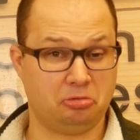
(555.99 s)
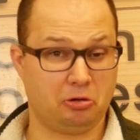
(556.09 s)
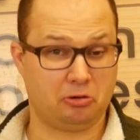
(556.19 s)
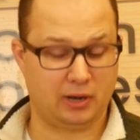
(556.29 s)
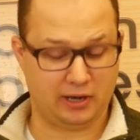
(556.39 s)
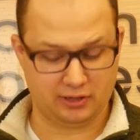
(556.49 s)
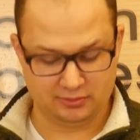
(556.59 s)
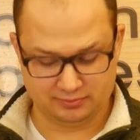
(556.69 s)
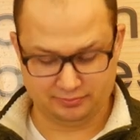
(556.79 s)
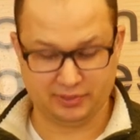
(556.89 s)
or
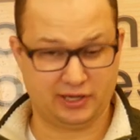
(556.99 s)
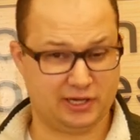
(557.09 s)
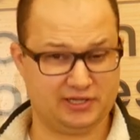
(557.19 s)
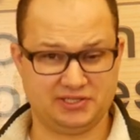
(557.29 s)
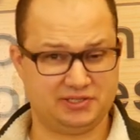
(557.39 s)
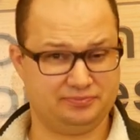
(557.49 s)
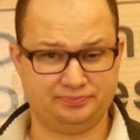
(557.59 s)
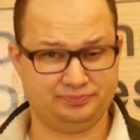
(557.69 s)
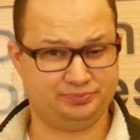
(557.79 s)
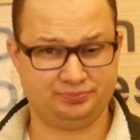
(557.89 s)
greater because
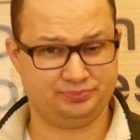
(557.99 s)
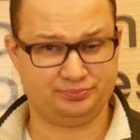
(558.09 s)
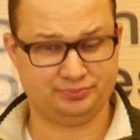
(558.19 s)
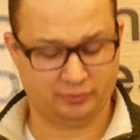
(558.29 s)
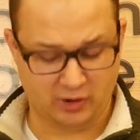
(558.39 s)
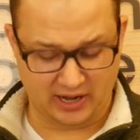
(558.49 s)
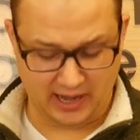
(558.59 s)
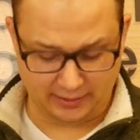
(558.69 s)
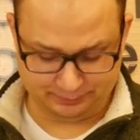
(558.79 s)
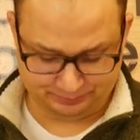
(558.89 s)
why
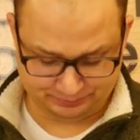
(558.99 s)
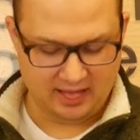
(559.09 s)
not?